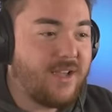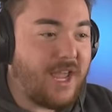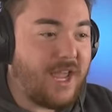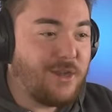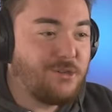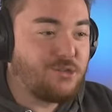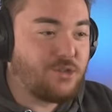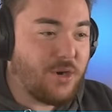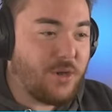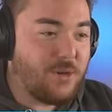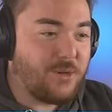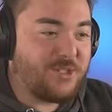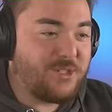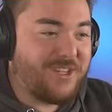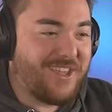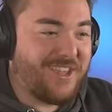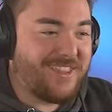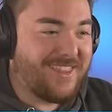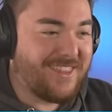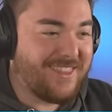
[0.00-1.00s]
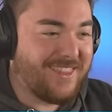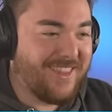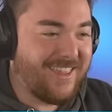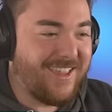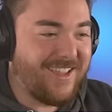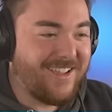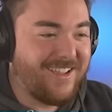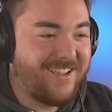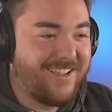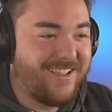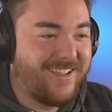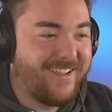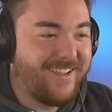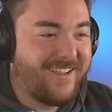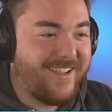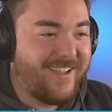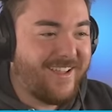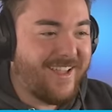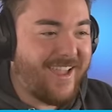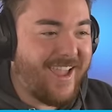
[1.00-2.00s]
intros to the thing.
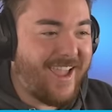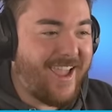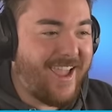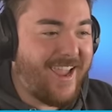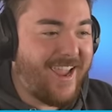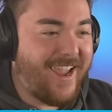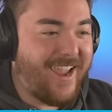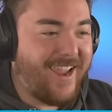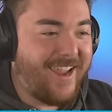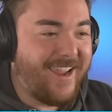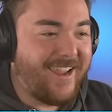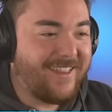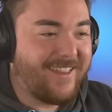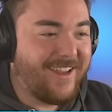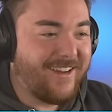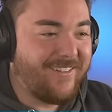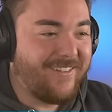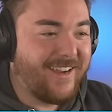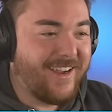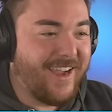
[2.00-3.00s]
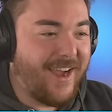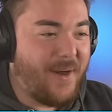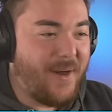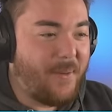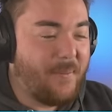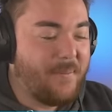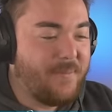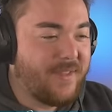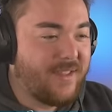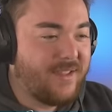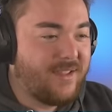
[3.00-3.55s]
Hey, there we go.